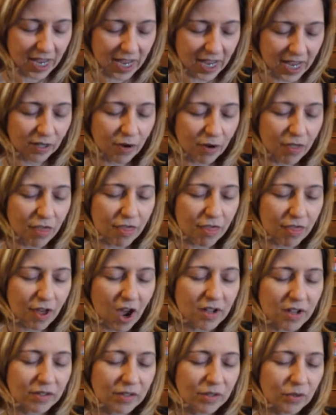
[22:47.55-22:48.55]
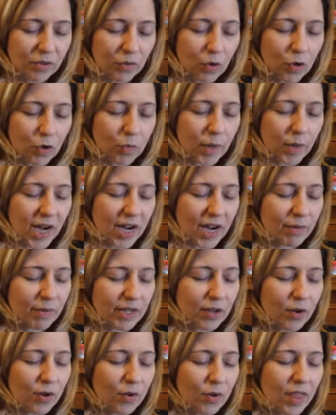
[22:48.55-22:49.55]
As our thoughts scroll by,
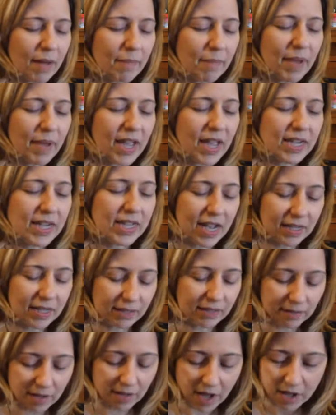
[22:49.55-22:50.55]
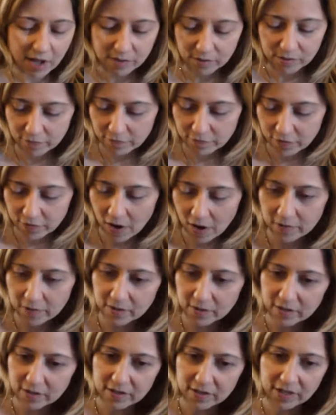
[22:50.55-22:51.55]
we know that Penny has lots of
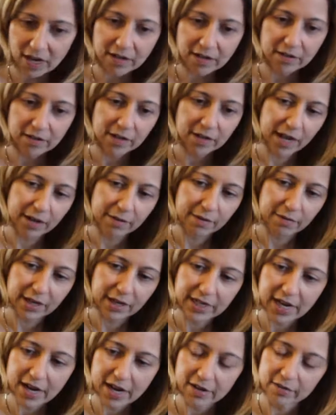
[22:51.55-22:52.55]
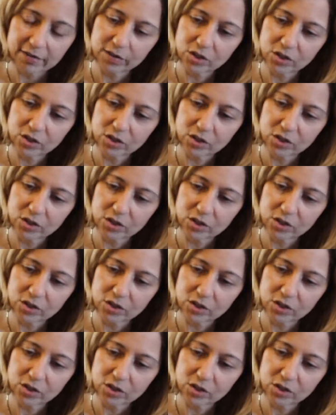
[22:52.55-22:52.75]
thoughts inside her head right now.